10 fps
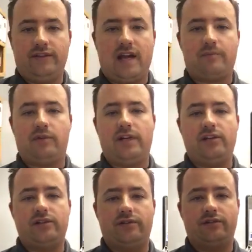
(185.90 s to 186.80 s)
the
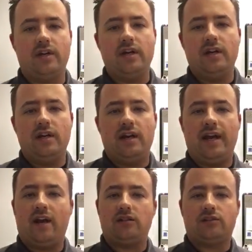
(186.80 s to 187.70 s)
operations.
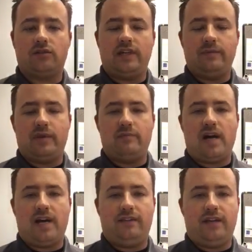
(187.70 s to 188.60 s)
And also keep in
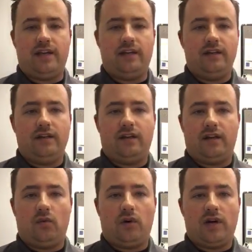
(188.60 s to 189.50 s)
mind that
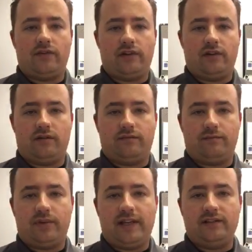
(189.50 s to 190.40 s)
wherever you're
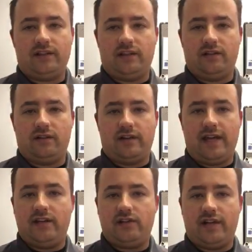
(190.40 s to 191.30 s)
placing your
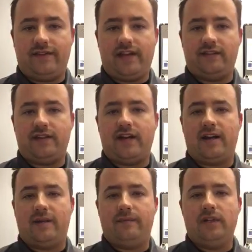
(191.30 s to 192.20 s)
engine at that
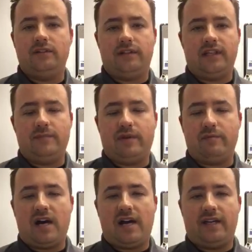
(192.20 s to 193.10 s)
time, to keep in
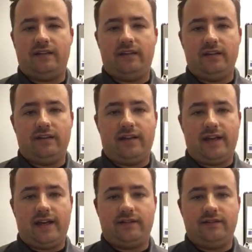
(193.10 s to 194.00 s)
mind
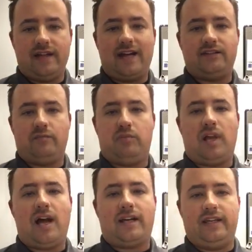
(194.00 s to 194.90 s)
that not to
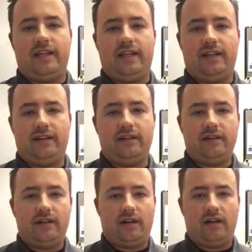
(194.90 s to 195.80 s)
block in
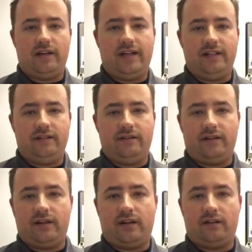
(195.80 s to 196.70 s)
any
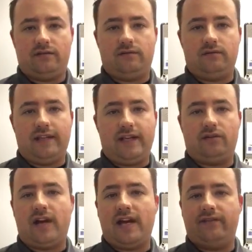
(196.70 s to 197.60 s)
late
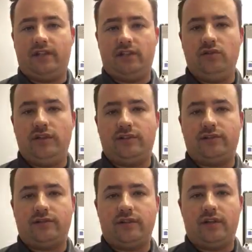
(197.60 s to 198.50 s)
arriving
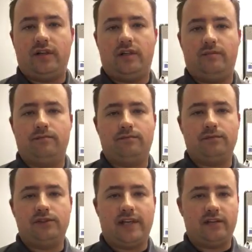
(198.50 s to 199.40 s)
units,
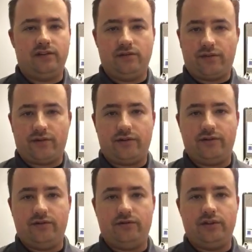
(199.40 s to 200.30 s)
second due, third
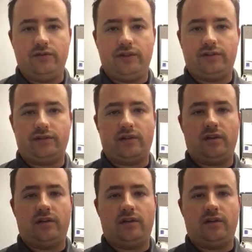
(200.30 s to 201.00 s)
due units,